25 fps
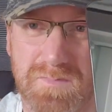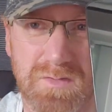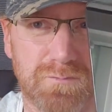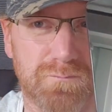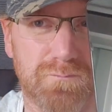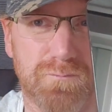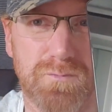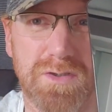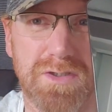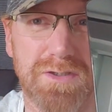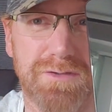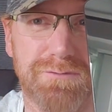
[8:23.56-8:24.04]

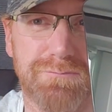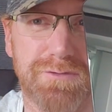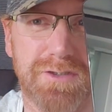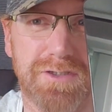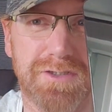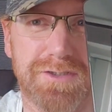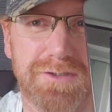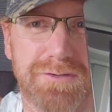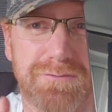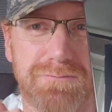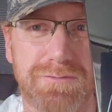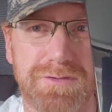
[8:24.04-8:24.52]
really,
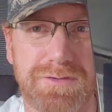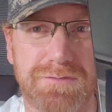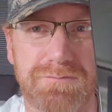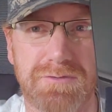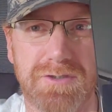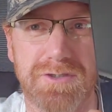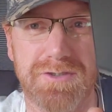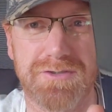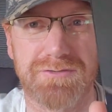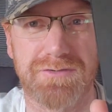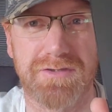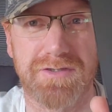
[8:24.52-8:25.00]
really good
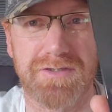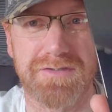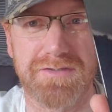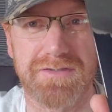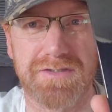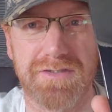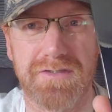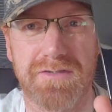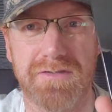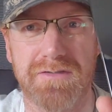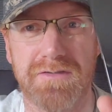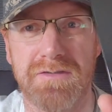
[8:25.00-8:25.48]
refresh rates
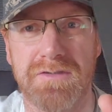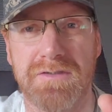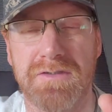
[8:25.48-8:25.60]
here.